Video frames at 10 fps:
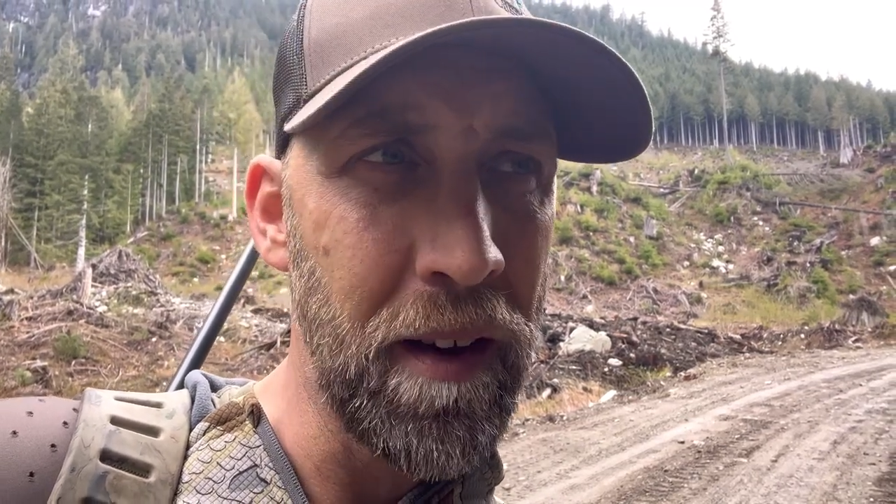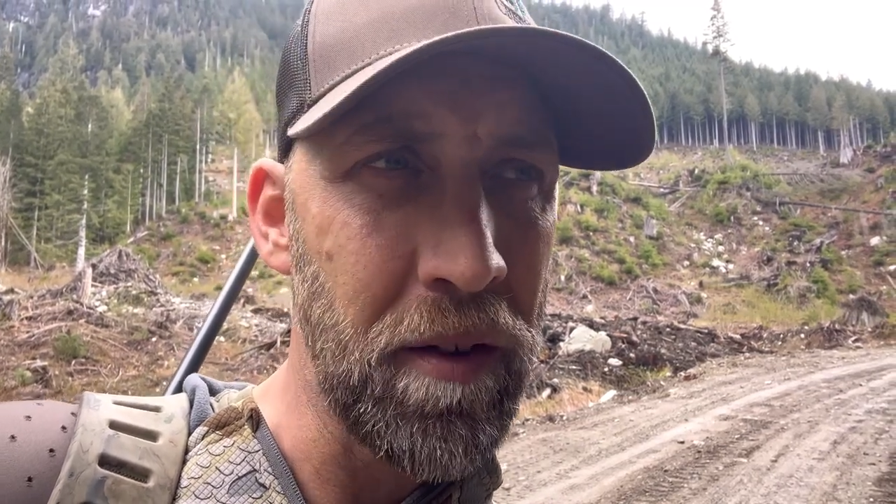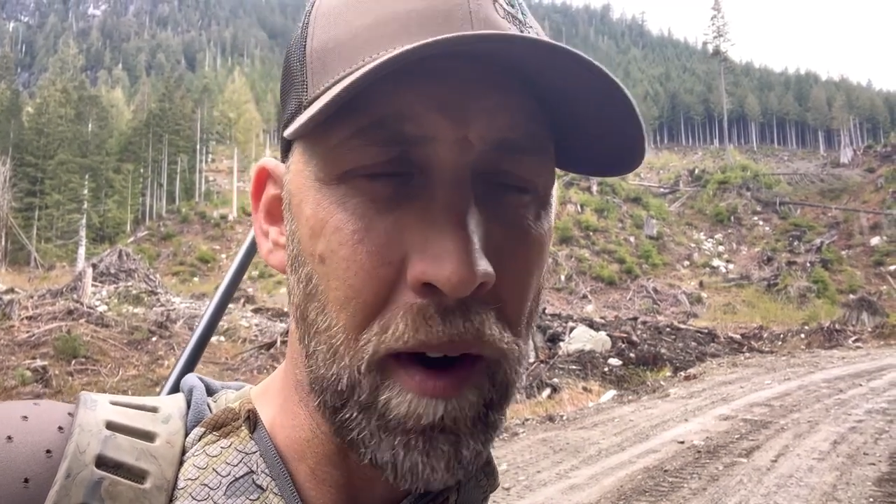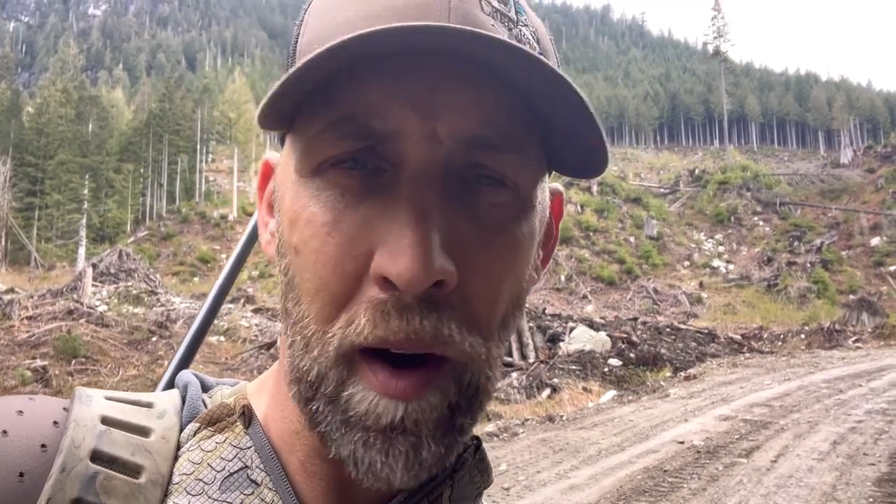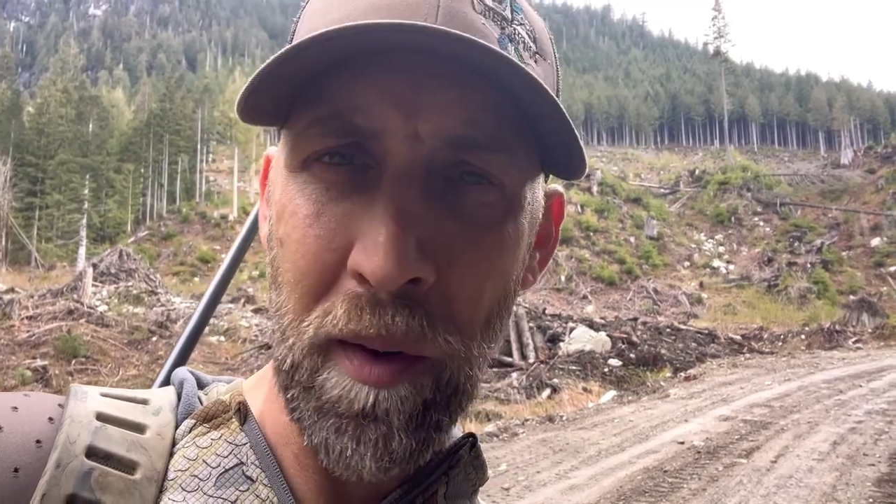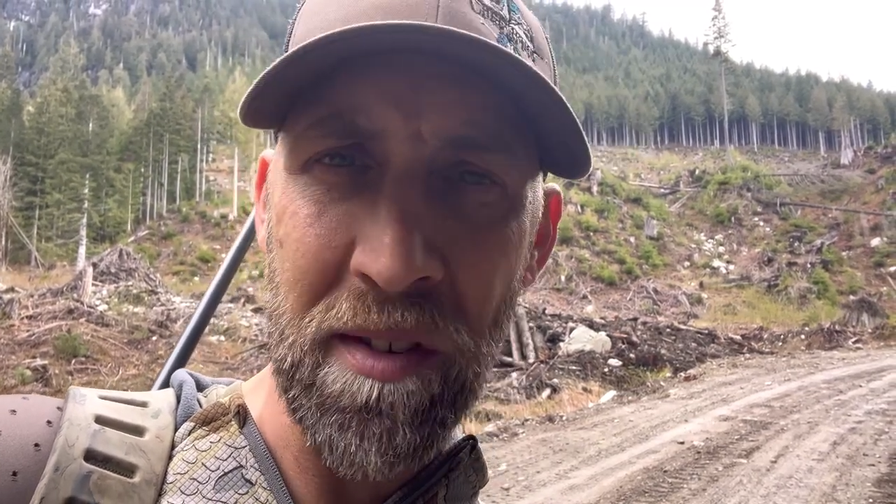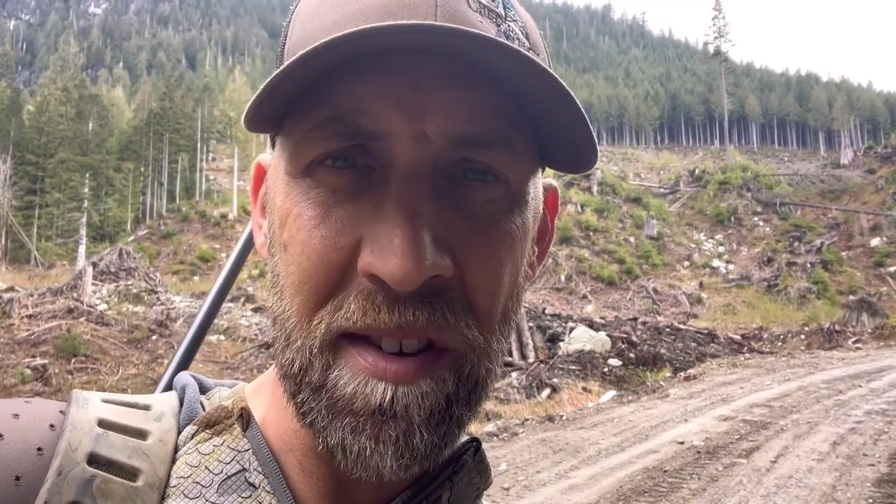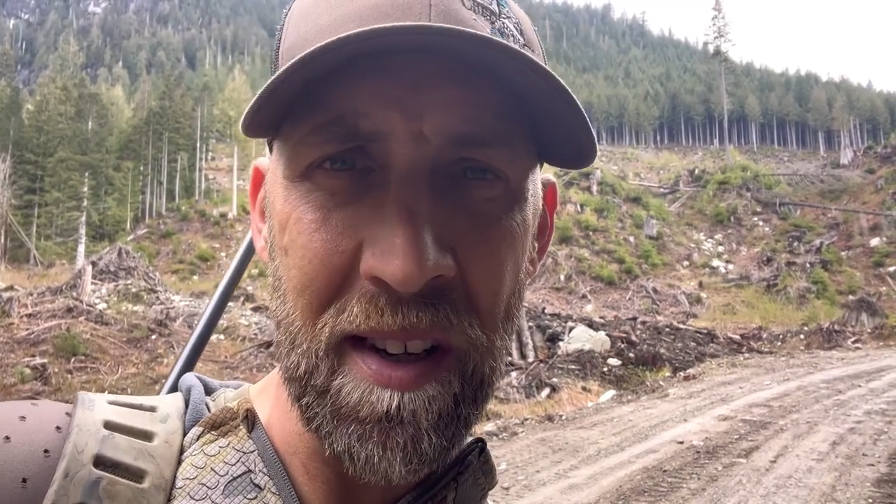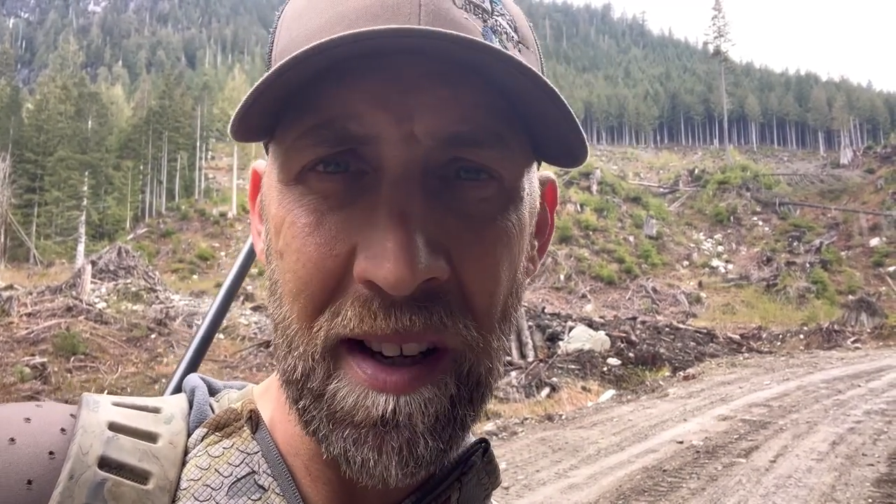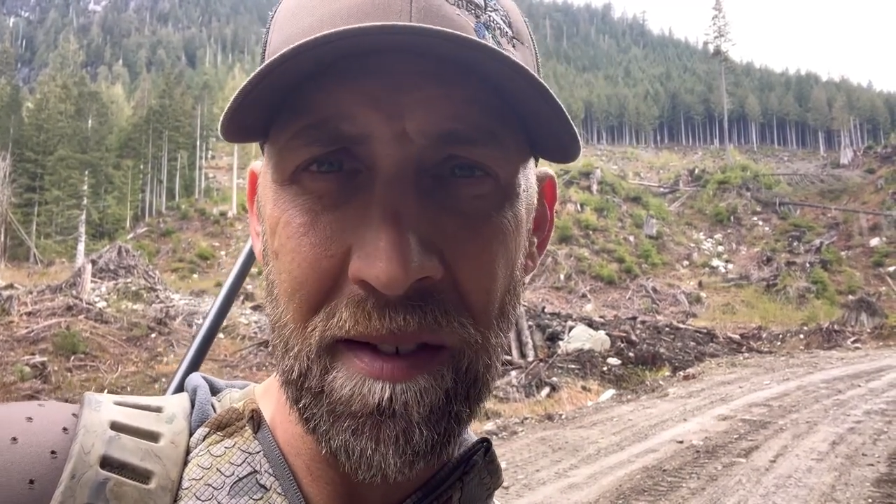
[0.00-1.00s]
So I always
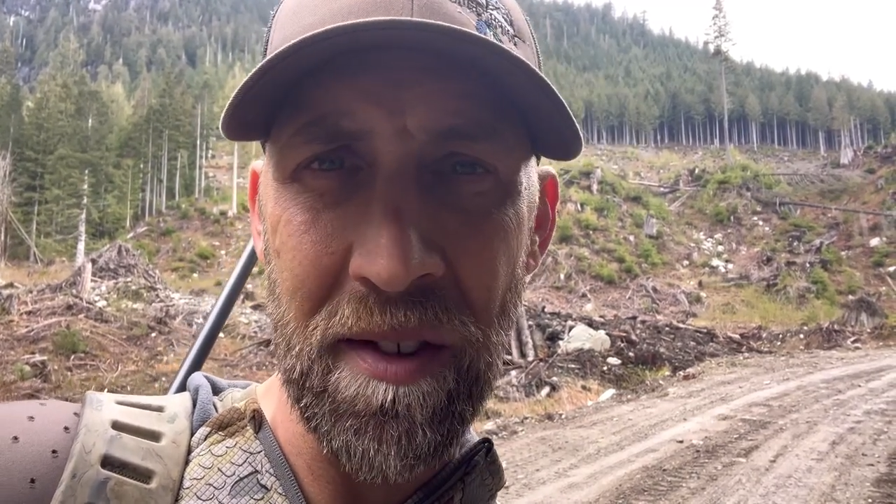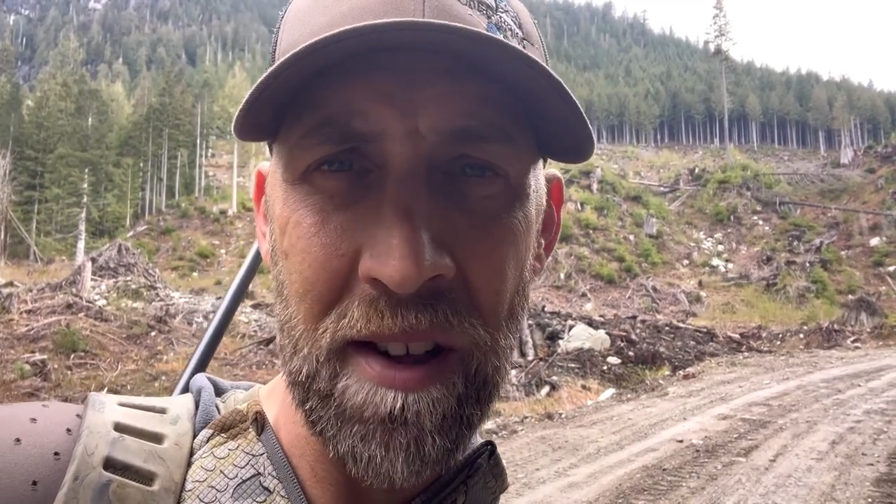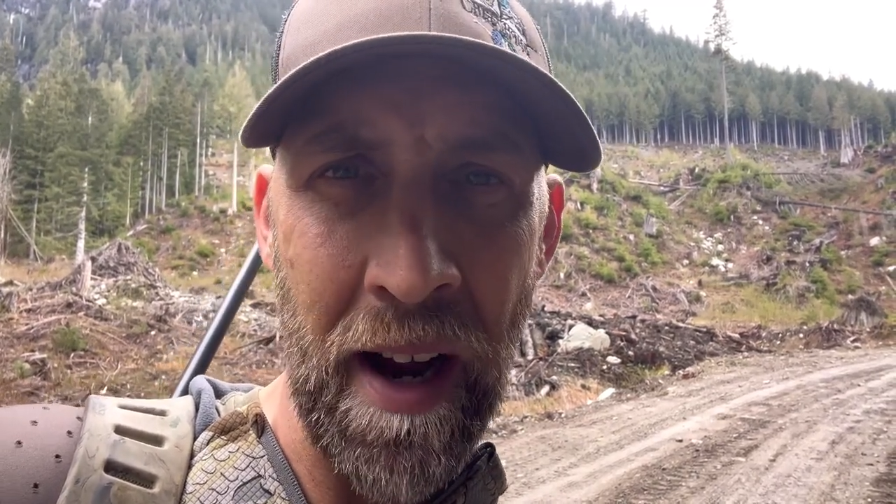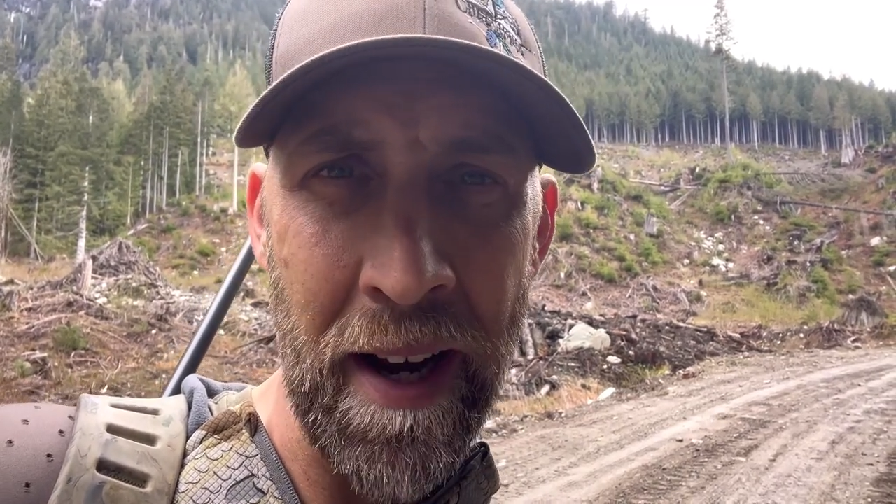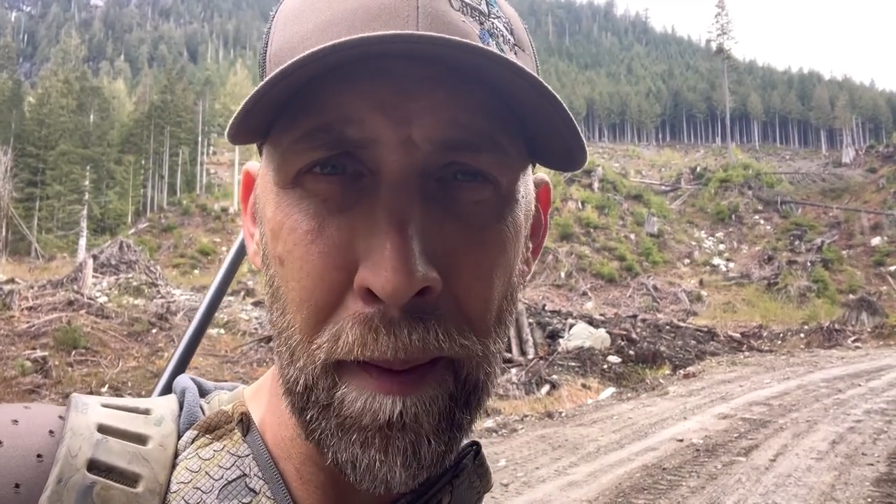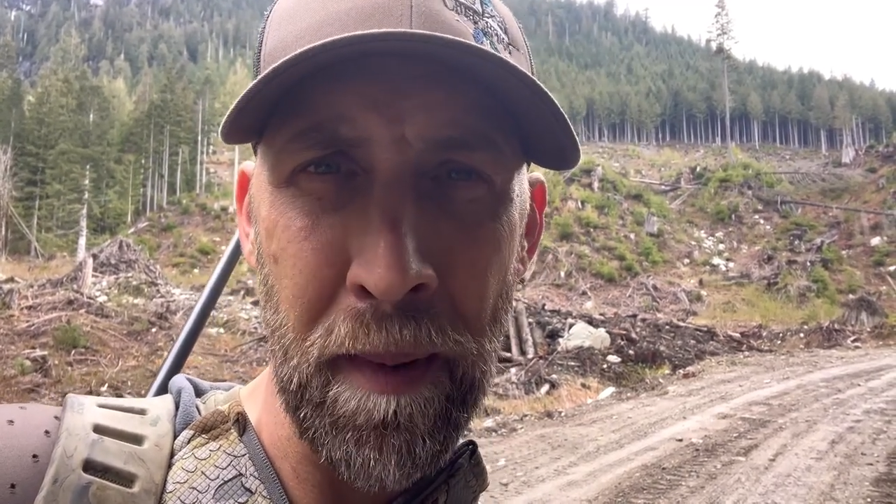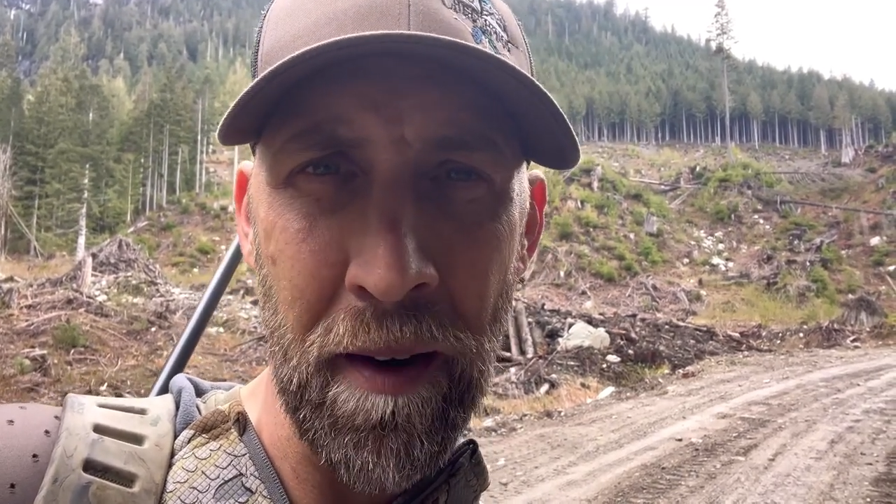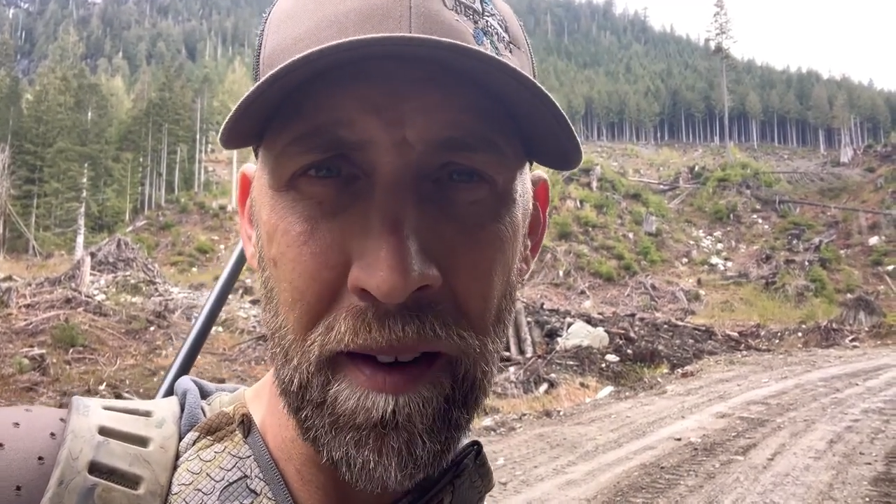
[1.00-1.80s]
see sign up here.